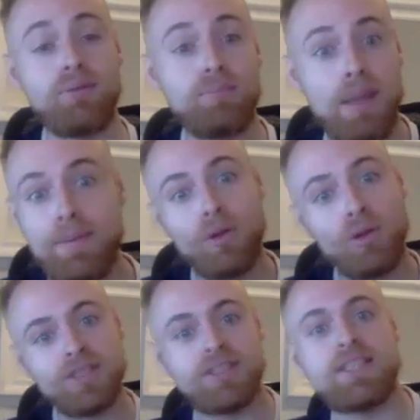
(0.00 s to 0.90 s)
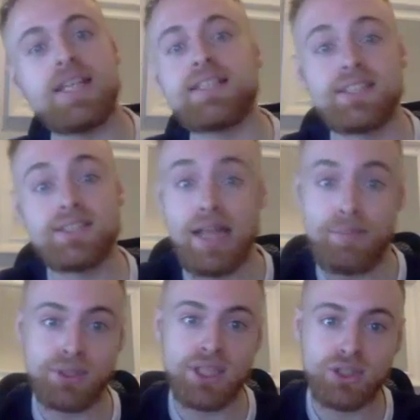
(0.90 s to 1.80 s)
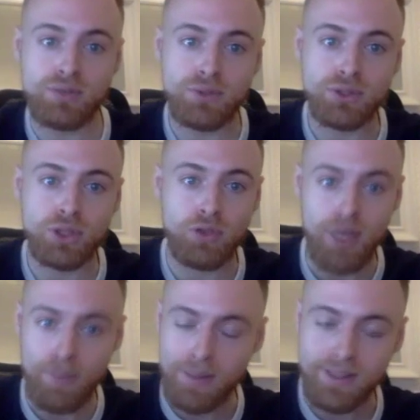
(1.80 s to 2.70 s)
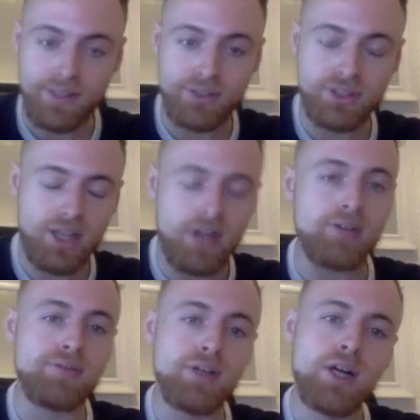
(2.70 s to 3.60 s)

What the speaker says: maybe looking to take this as their potential future career path, like yourself,